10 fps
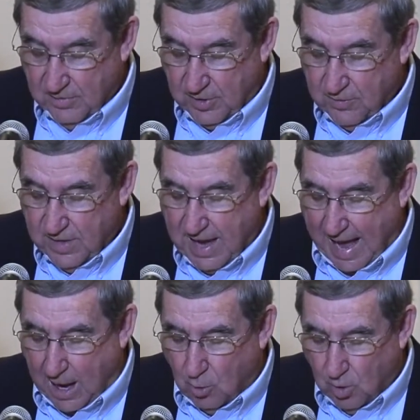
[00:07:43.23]
There the
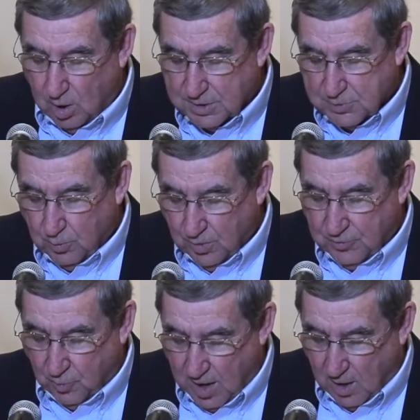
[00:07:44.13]
owls will
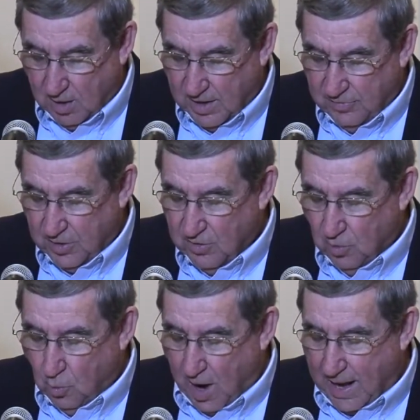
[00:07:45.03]
dwell, and there the
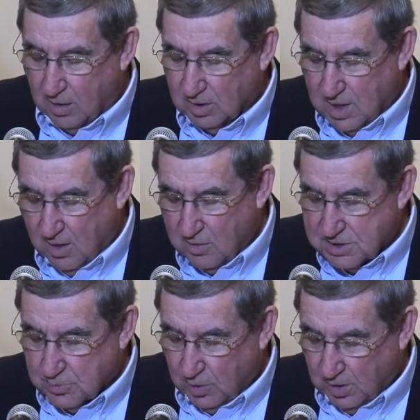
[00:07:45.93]
wild
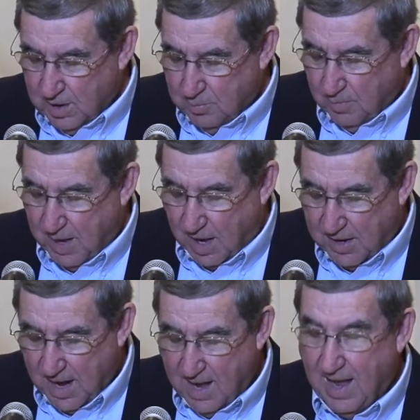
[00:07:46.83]
goats will leap about.
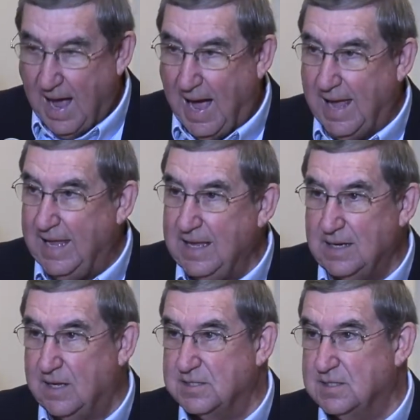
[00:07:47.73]

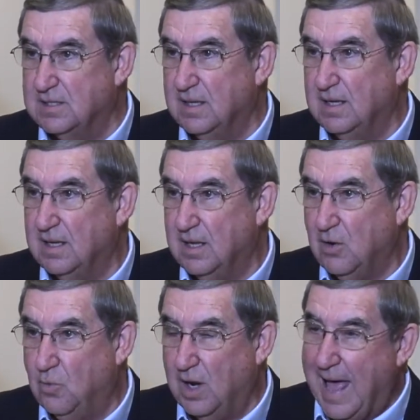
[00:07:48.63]
Hyenas
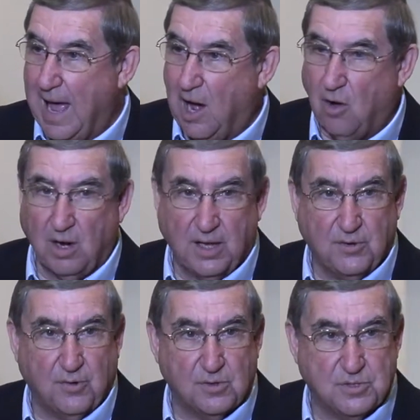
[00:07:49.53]
will howl in
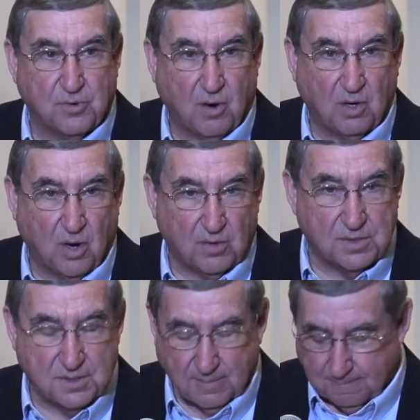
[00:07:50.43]
her strongholds.